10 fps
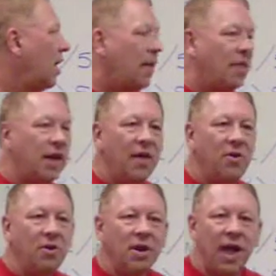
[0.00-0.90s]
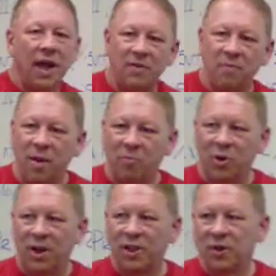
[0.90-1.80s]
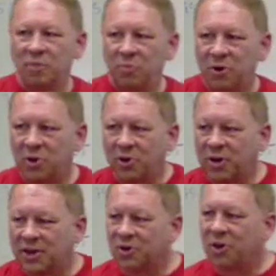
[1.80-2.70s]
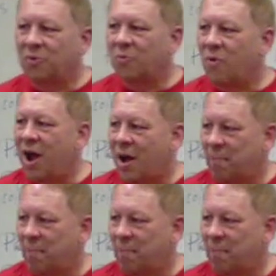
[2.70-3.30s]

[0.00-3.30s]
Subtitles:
The other kind of memory in the computer is called ROM.